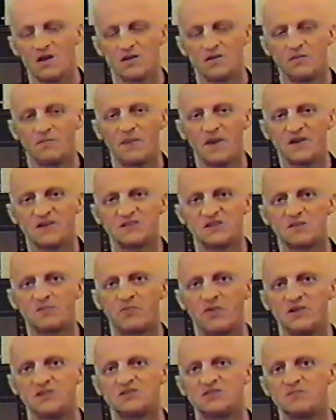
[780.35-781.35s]
The basic
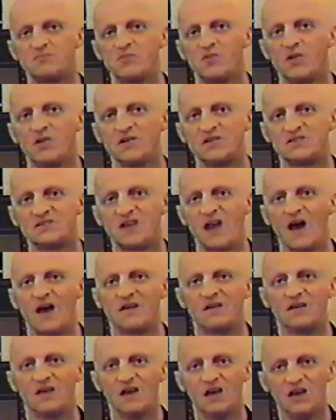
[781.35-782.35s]
principle is
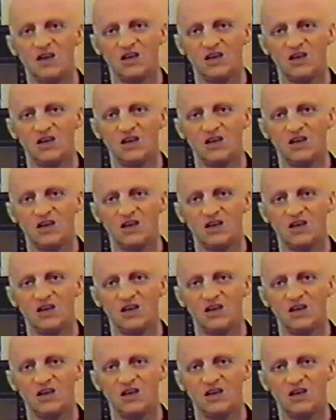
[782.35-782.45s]
that